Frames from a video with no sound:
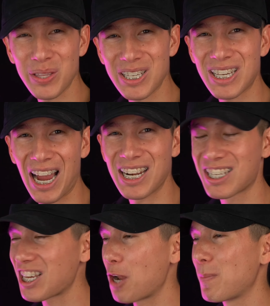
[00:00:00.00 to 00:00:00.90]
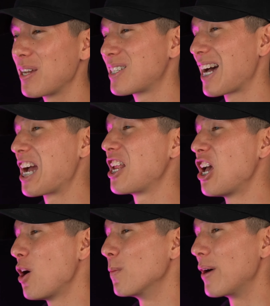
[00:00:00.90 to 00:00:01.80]
this kind of side by side
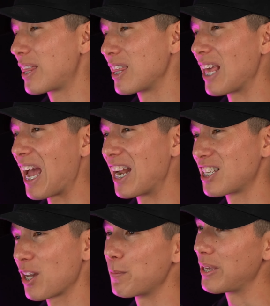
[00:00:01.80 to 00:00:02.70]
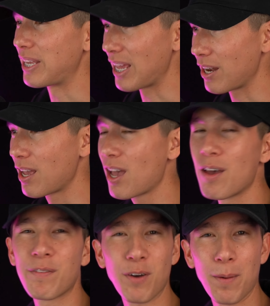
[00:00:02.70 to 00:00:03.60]
with the edits that we get
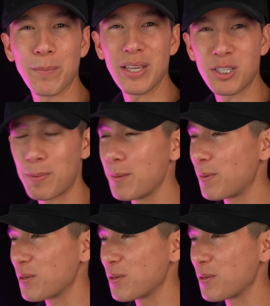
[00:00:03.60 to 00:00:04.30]
from these people.